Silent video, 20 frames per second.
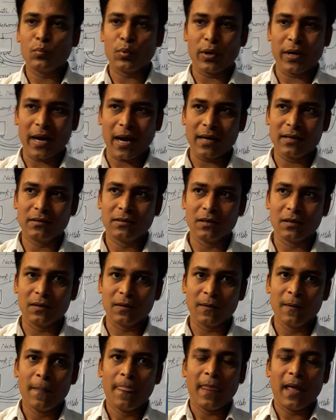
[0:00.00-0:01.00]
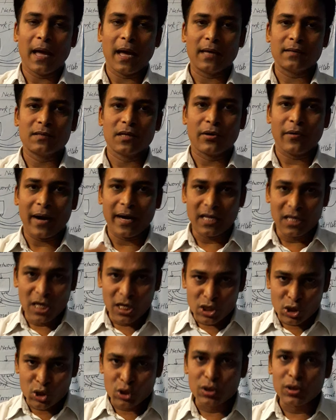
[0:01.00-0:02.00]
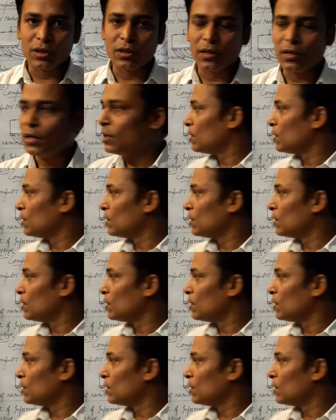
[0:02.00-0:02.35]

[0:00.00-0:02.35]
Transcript: protect the as a radiation.